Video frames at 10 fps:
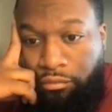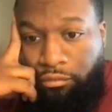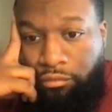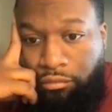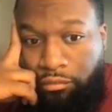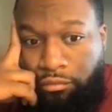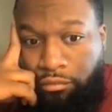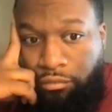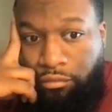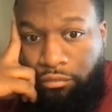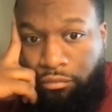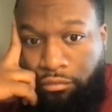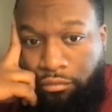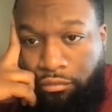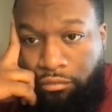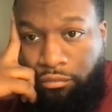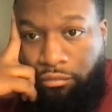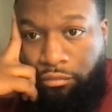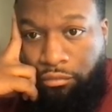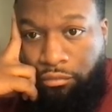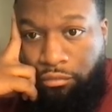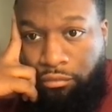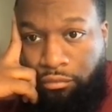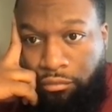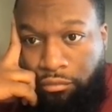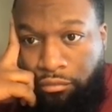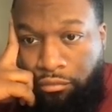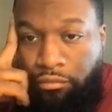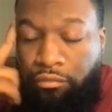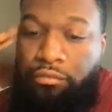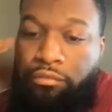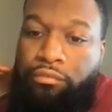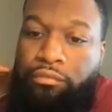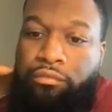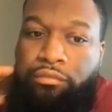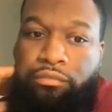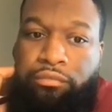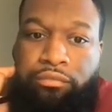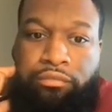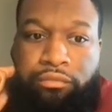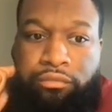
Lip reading: [no speech]